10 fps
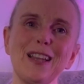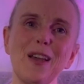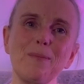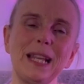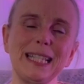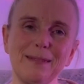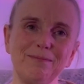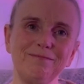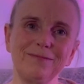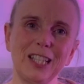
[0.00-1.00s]
bless
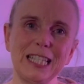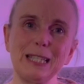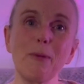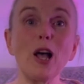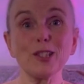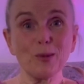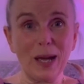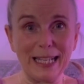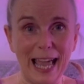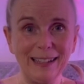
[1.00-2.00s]
him, because he's passed
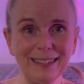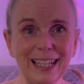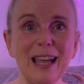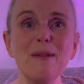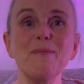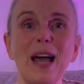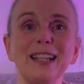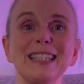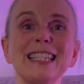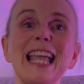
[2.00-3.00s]
away now, but